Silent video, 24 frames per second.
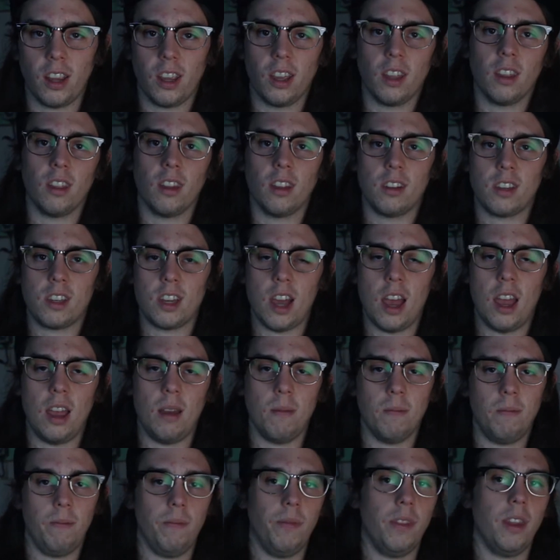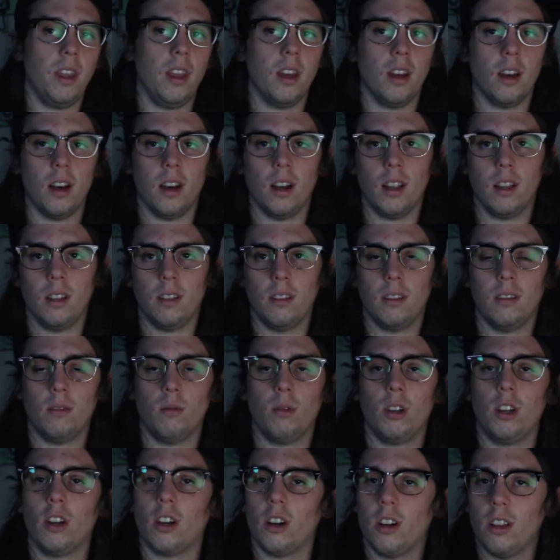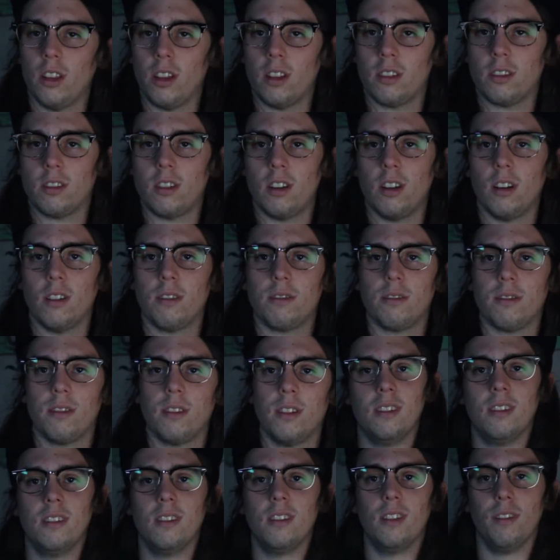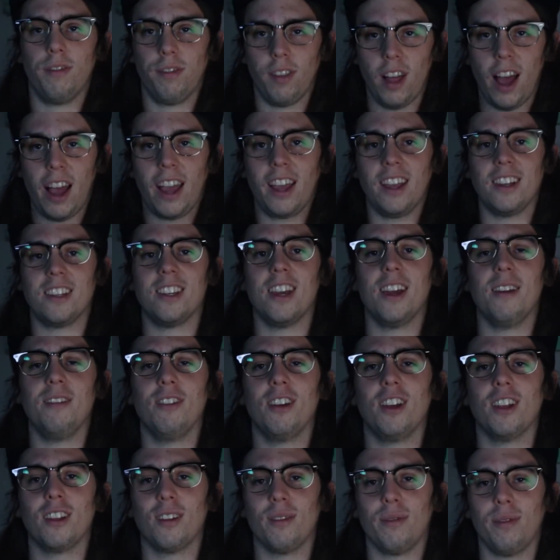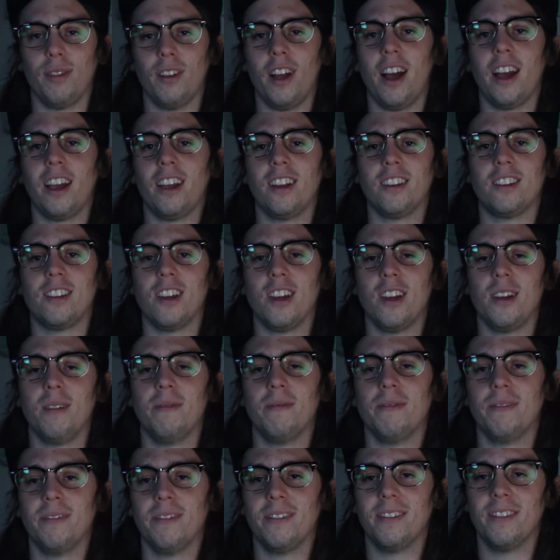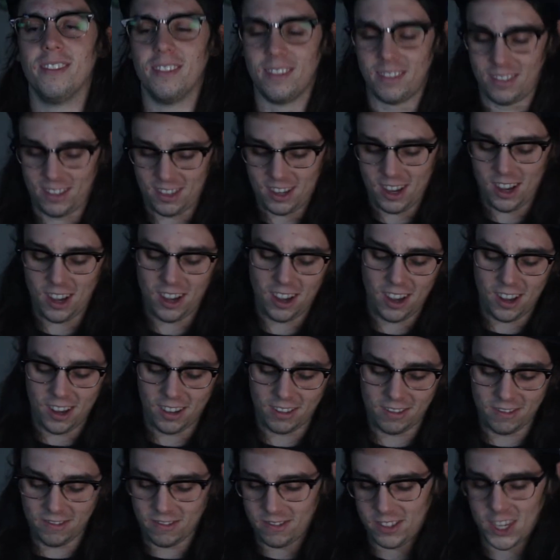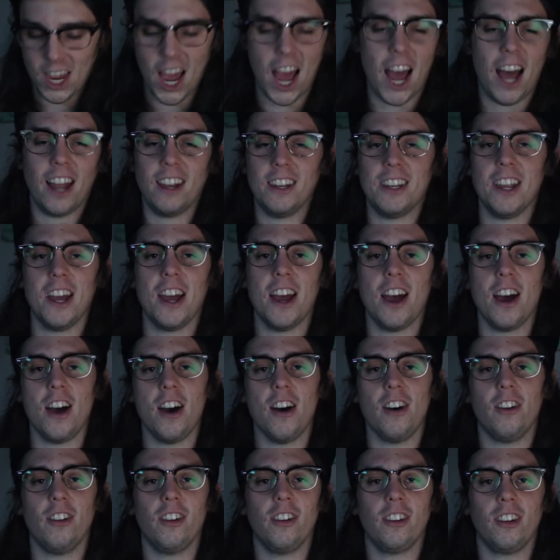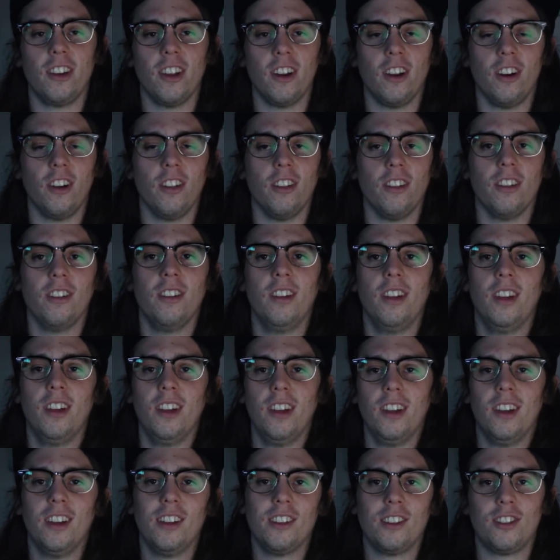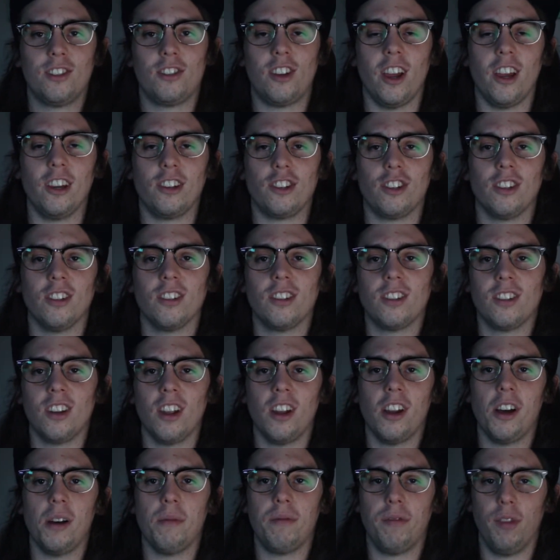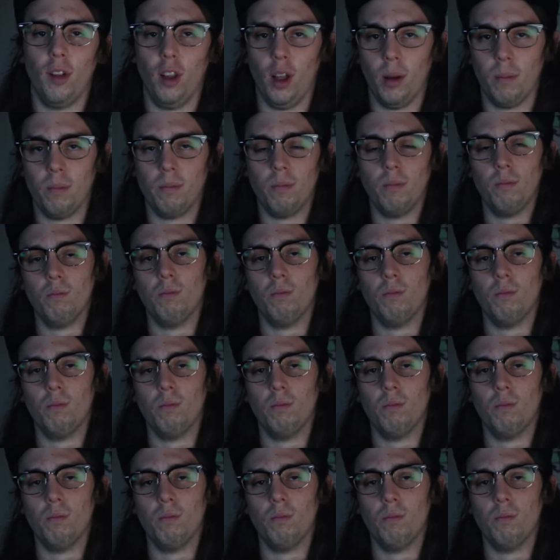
getting the tape, the what do you call that stuff? The flagging tape. You get the flagging tape tied down and get all the stations set up, fill up